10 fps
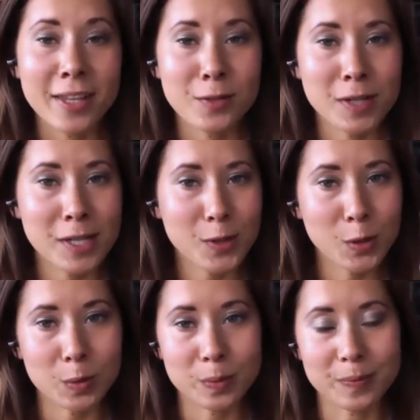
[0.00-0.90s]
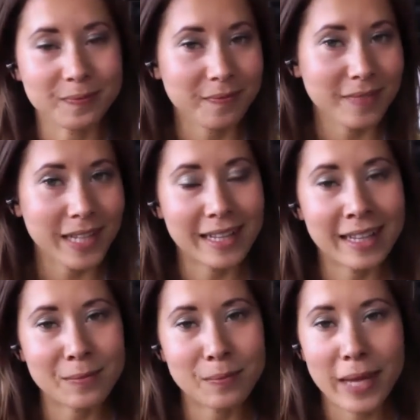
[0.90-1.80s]
green soup.
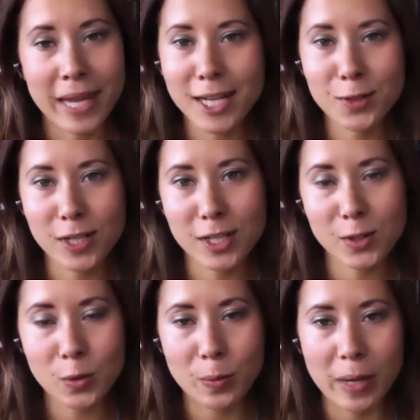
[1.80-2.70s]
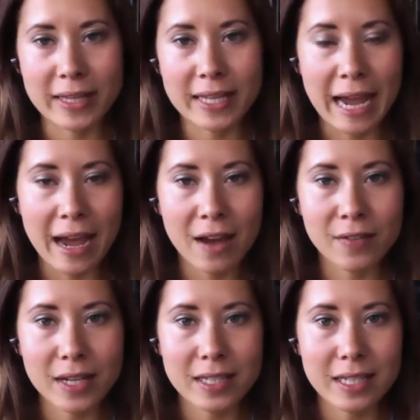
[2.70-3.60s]
Make green soup and then have
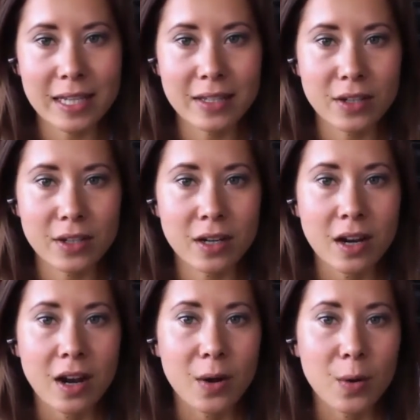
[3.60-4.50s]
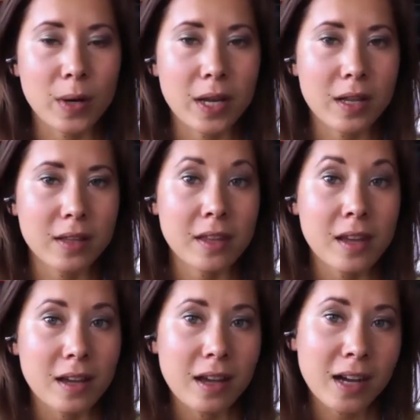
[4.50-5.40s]
it either with
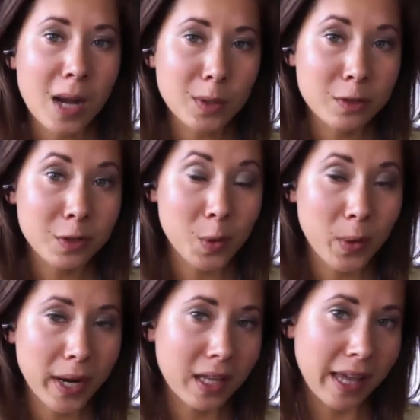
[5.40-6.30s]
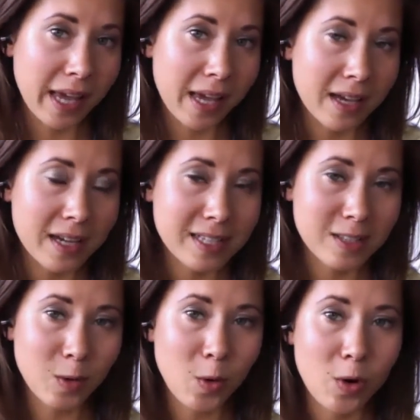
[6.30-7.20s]
a couple of quail eggs,
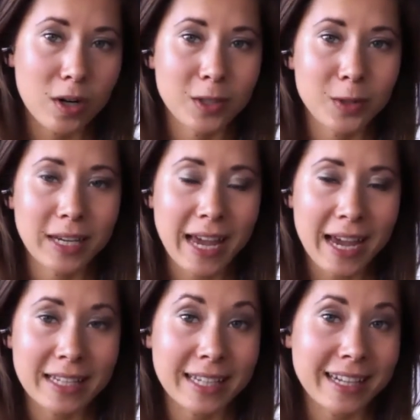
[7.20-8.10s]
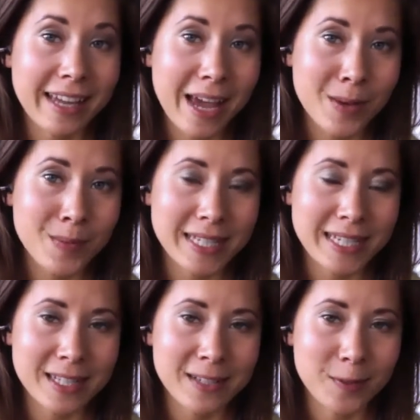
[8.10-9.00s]
or you can add, again, hemp
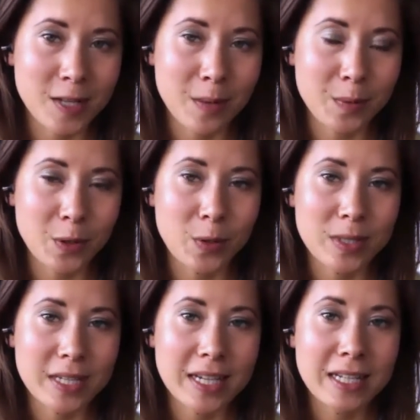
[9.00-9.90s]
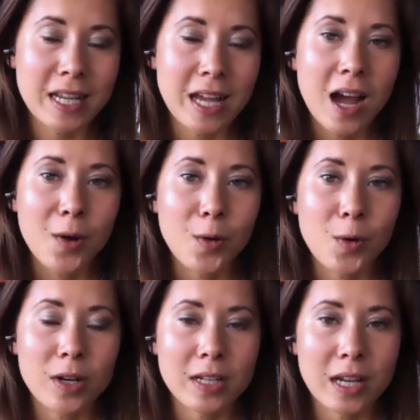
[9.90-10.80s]
seeds for some protein. Or
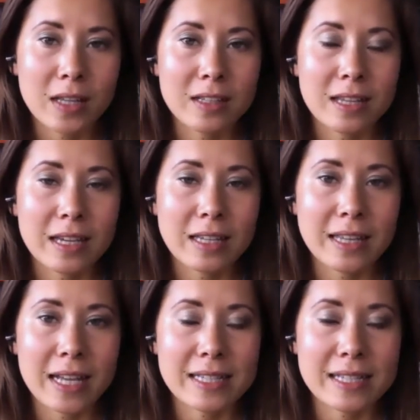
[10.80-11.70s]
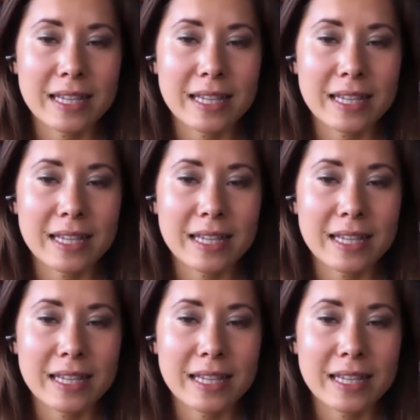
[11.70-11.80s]
another thing that's